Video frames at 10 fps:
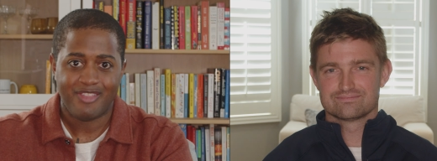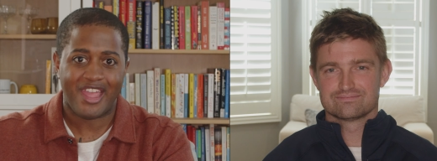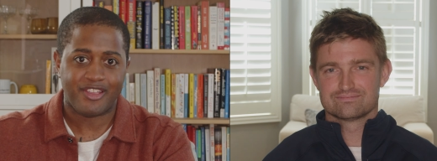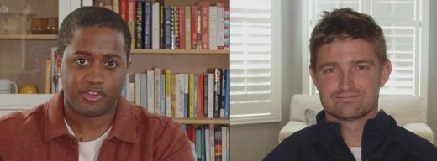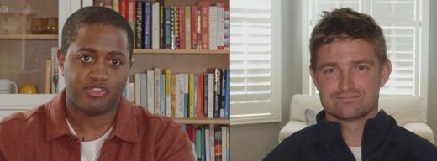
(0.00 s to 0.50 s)

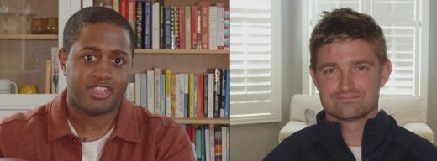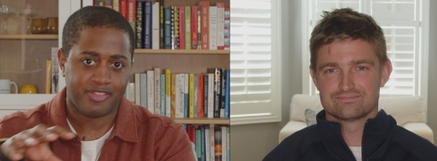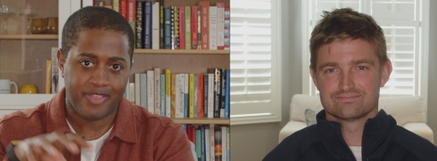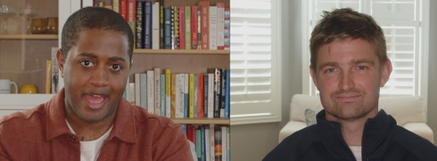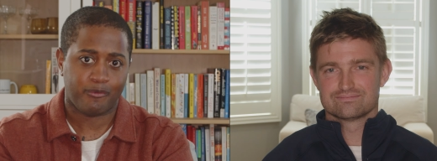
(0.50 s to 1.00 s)
Speaker 1: They just
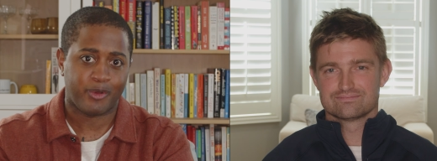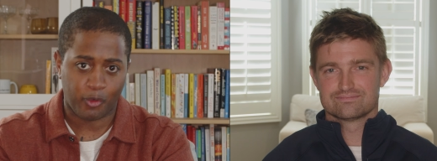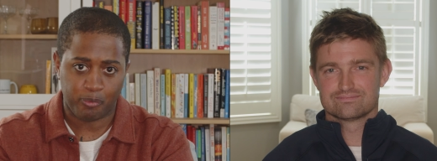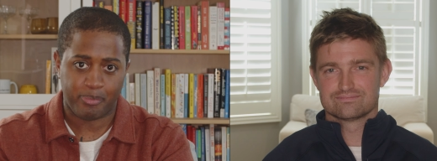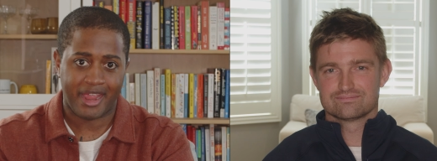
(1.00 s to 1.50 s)
need that
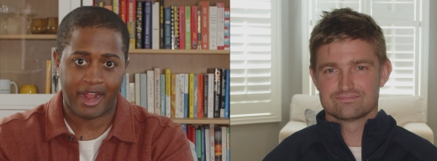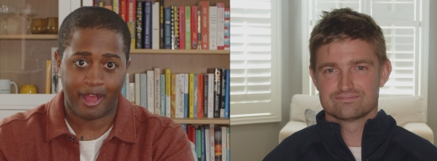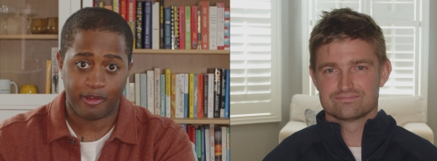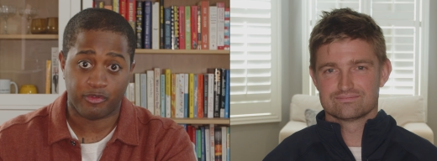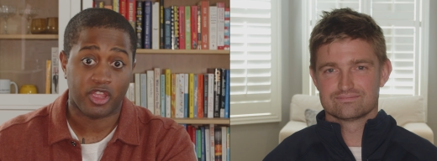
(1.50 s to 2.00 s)
little bit
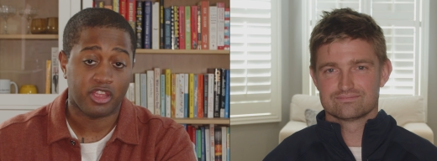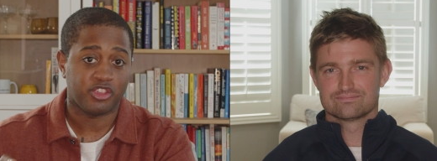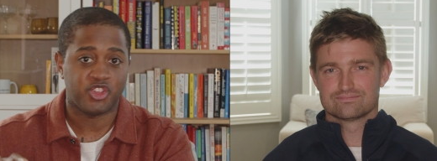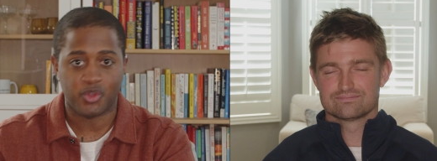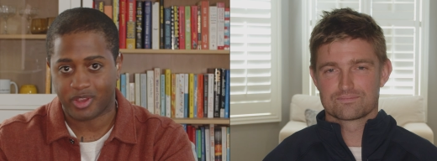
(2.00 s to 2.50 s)
of
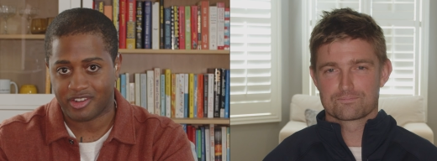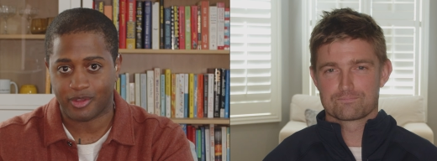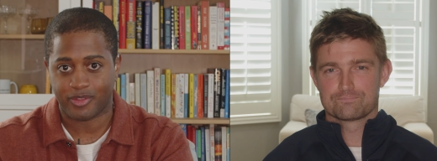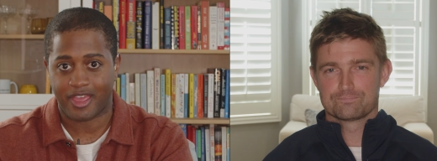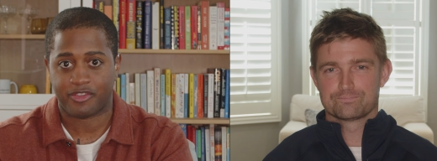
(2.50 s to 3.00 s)
you can
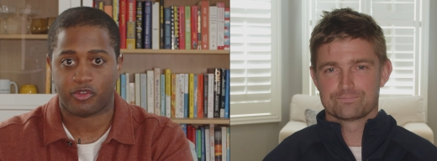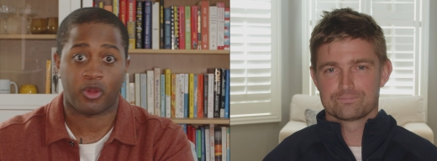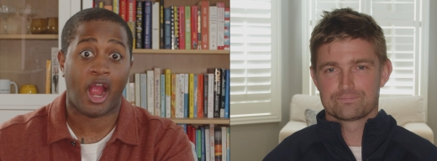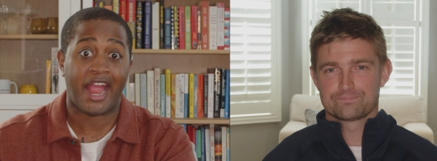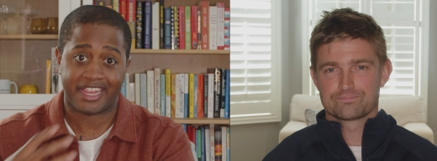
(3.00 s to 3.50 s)
do this
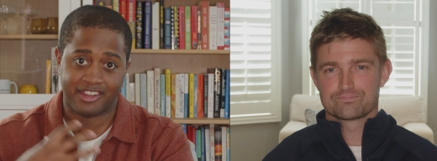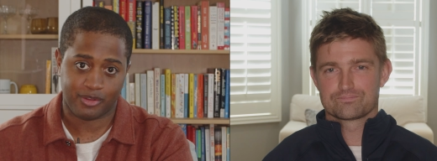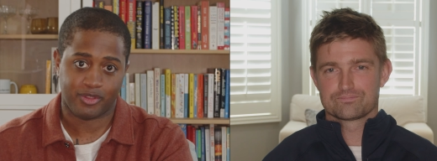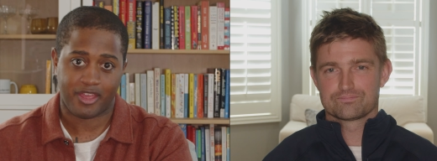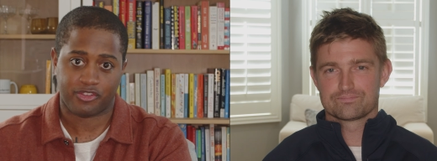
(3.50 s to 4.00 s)
or I can
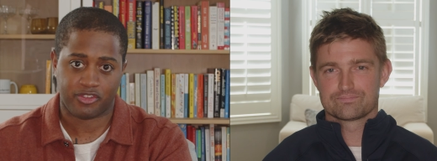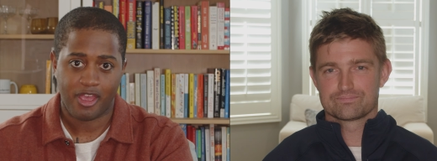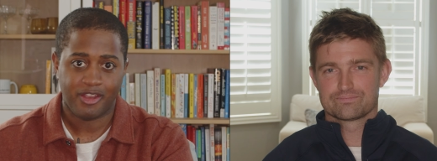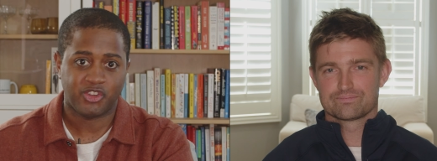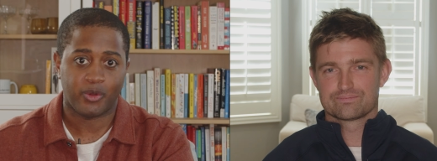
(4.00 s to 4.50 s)
do this
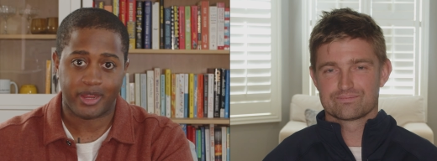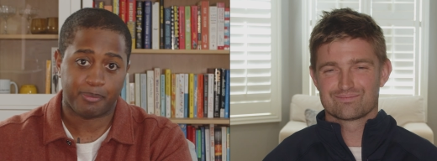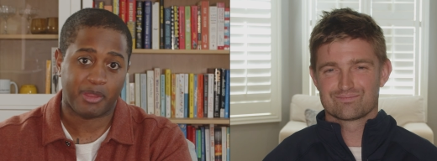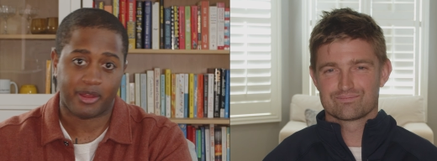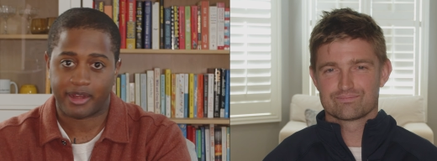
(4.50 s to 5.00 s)
during a
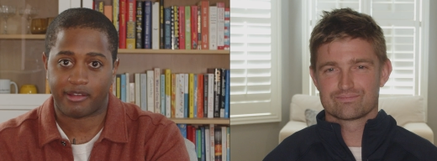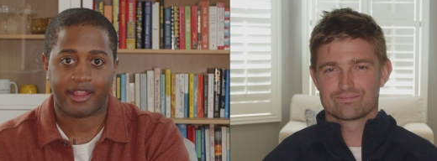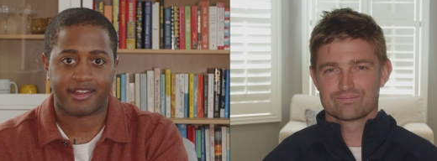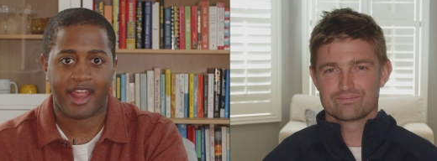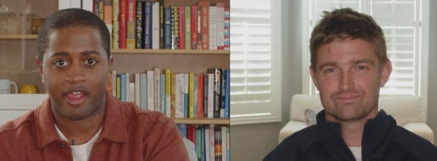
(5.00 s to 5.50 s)
period
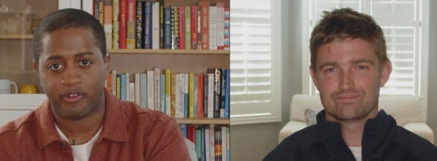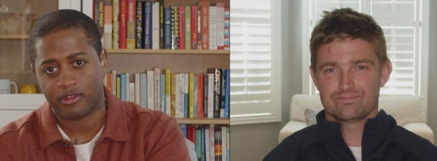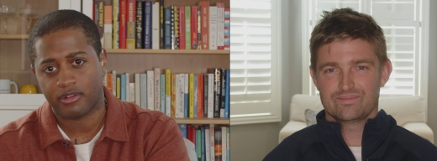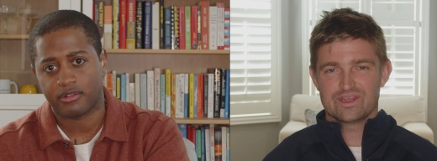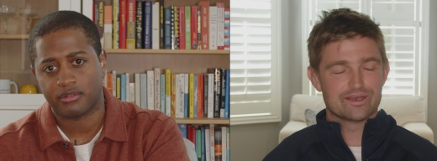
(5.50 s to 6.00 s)
like now.
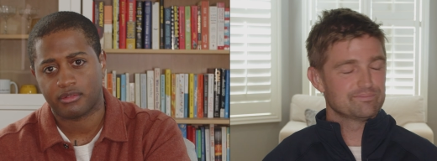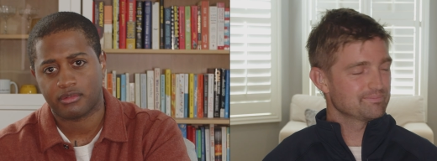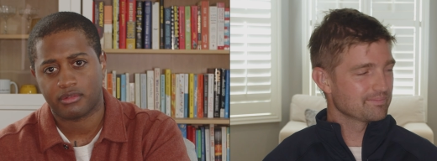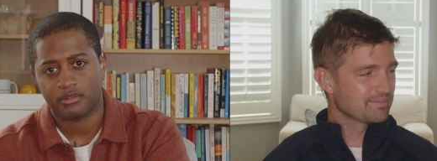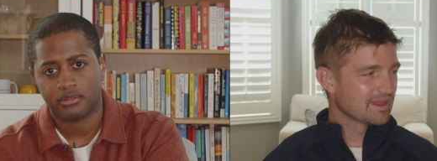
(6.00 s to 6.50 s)
Speaker 2: Yeah.
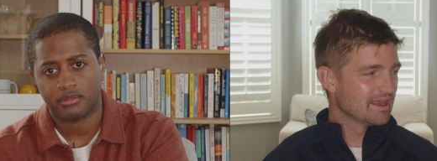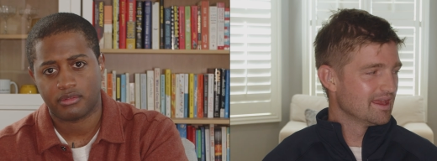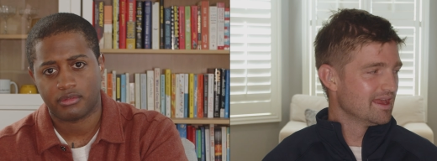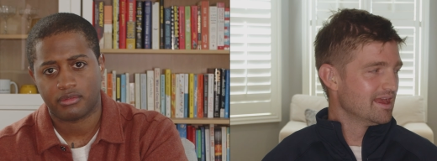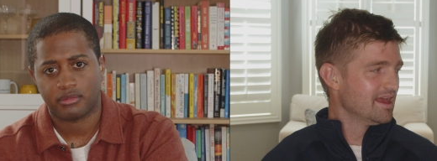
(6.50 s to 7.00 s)

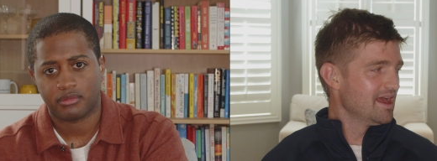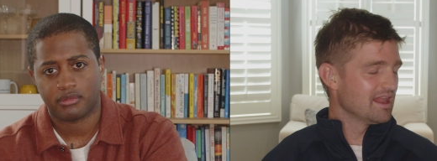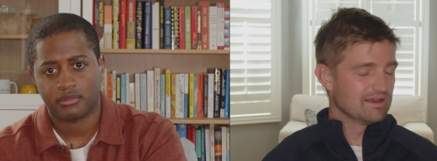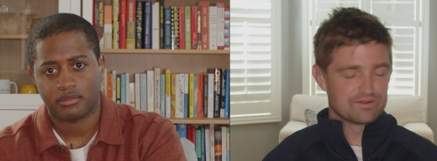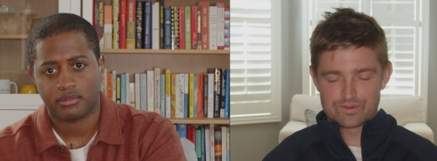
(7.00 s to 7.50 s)
I
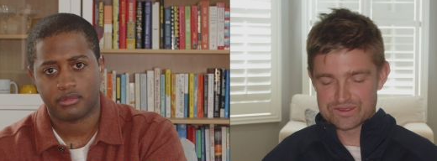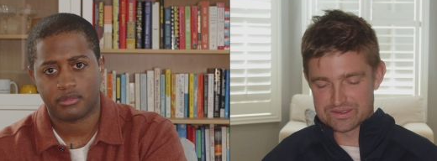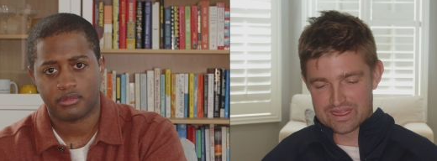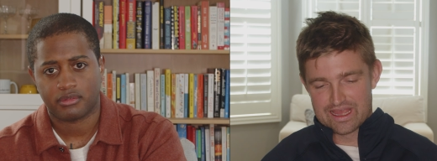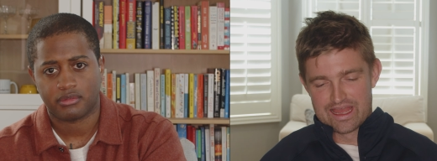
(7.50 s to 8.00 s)
love the
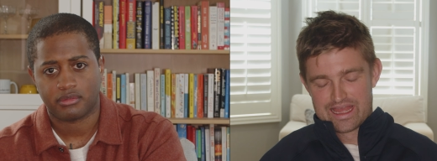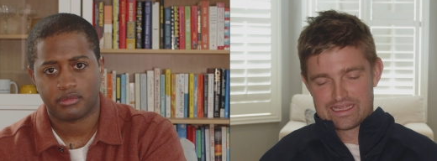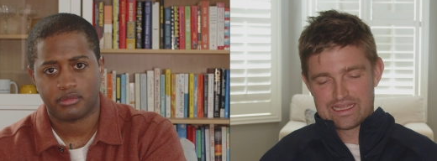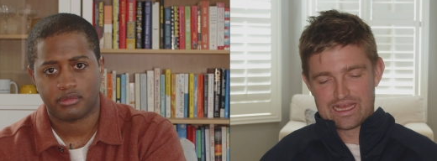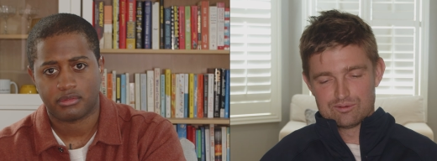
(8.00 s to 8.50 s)
question.
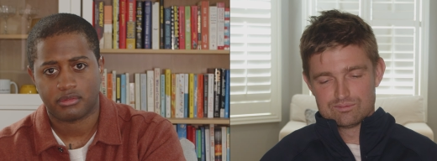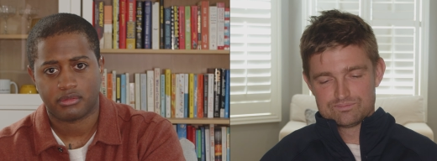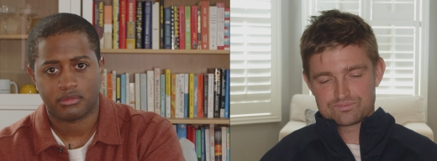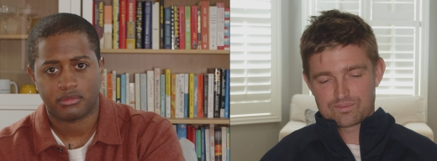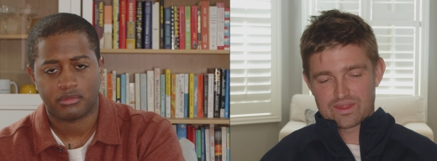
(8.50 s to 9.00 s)
Um,
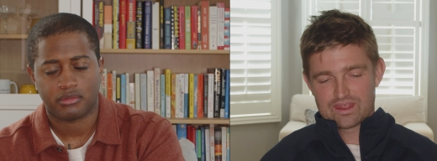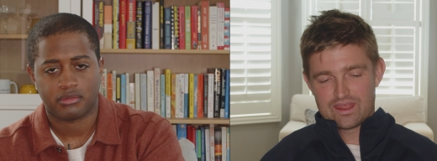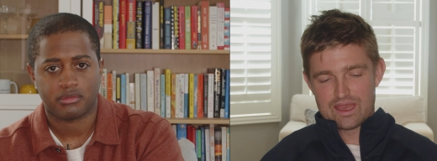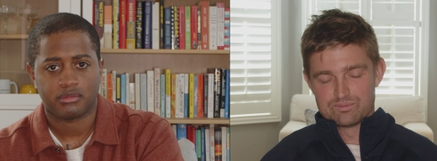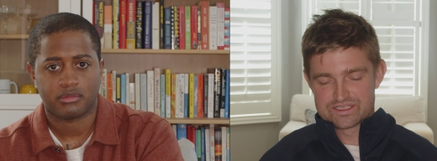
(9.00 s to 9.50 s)

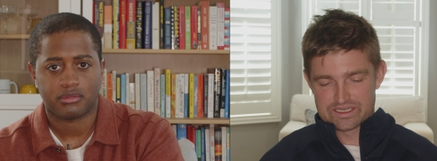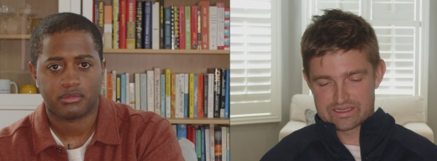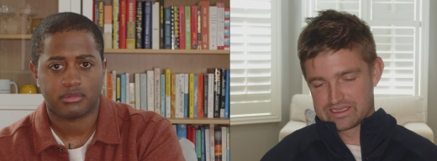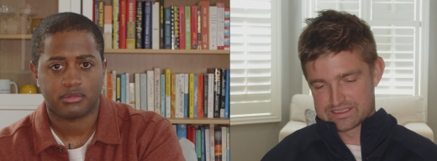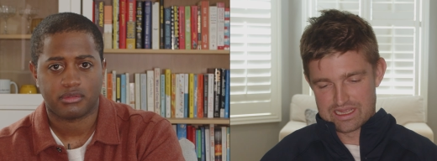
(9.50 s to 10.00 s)
and
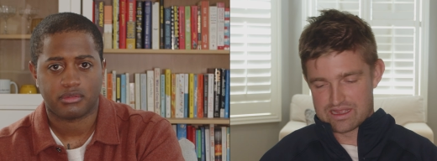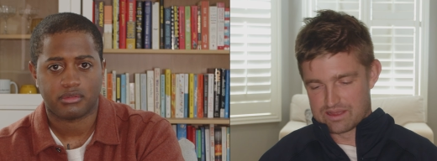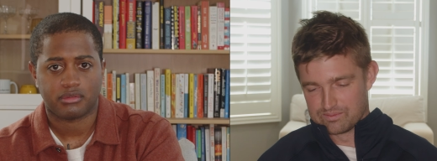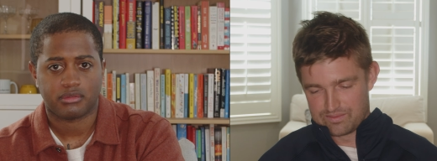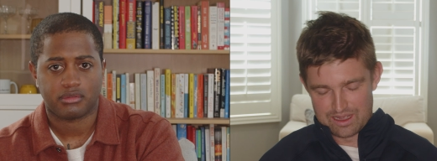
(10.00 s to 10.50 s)
particularly because
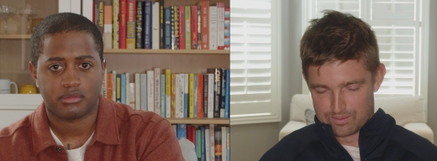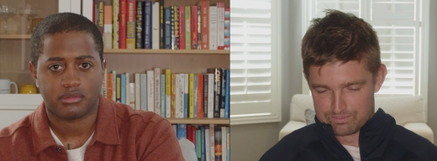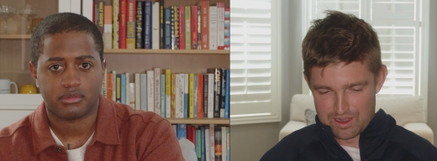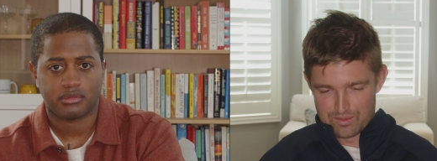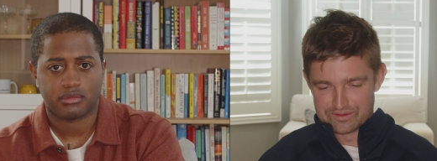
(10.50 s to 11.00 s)
I'm, I'm,
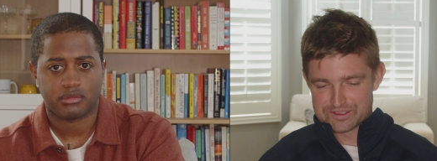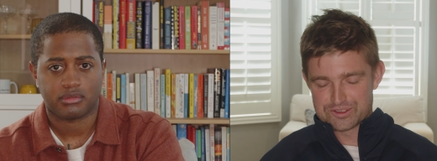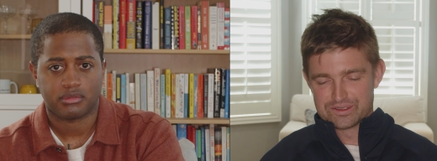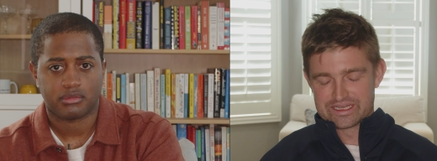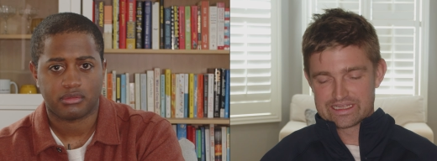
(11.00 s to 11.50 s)
I'm on this
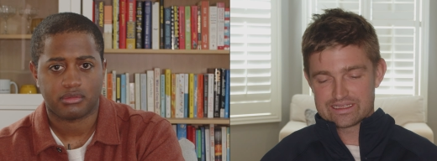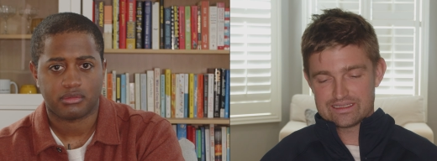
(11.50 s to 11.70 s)
journey.